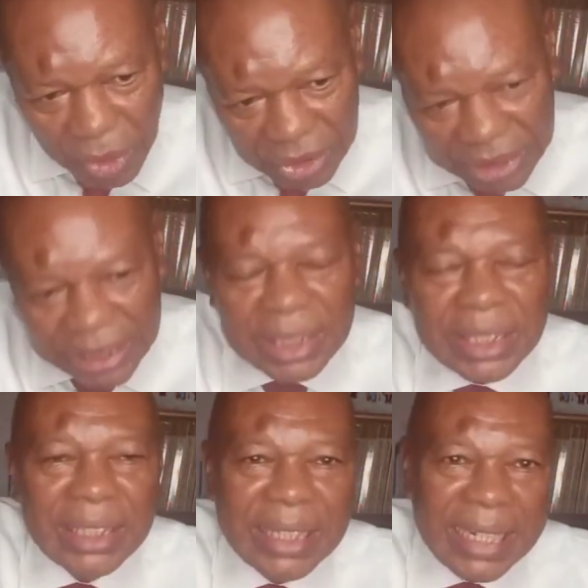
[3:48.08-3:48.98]

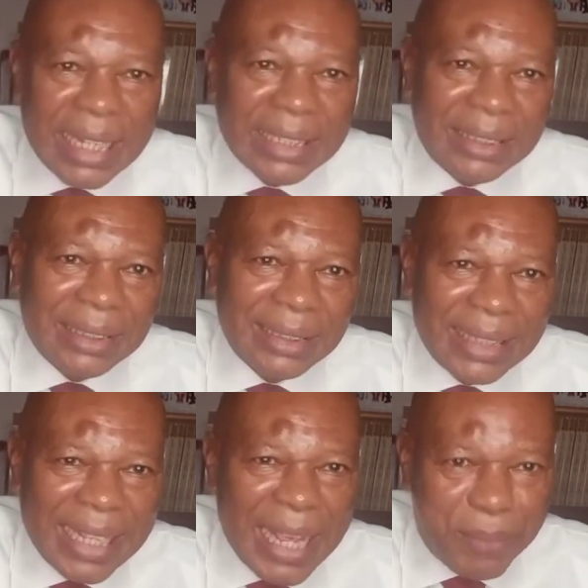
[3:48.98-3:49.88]
Until the next
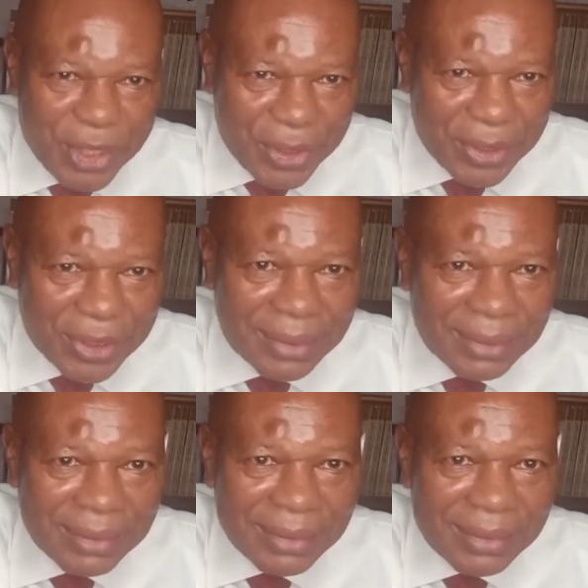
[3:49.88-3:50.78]
episode,
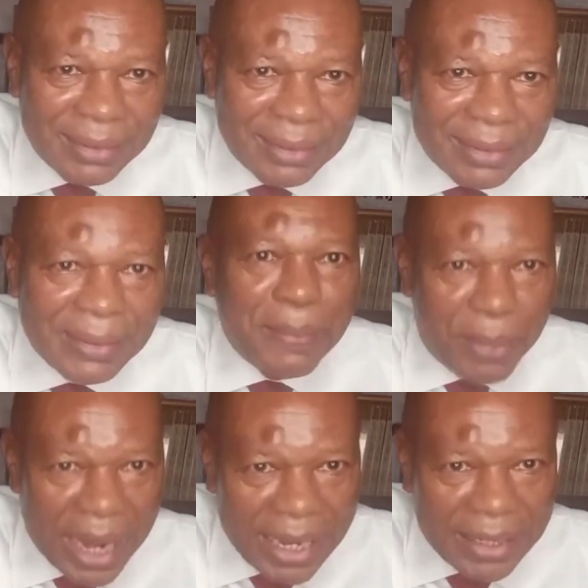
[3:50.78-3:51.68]

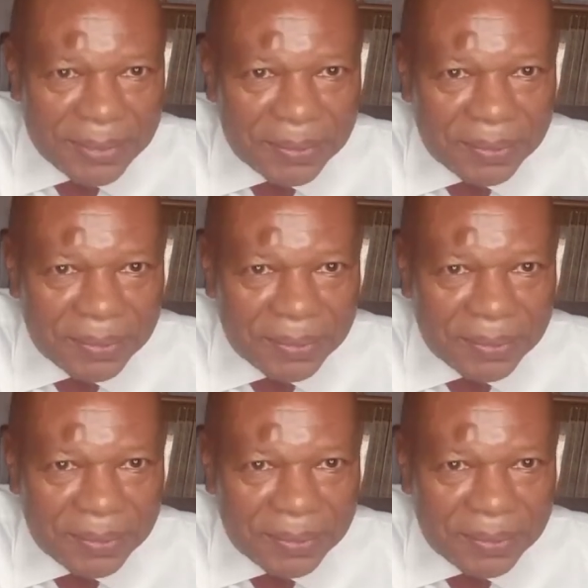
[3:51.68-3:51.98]
bye.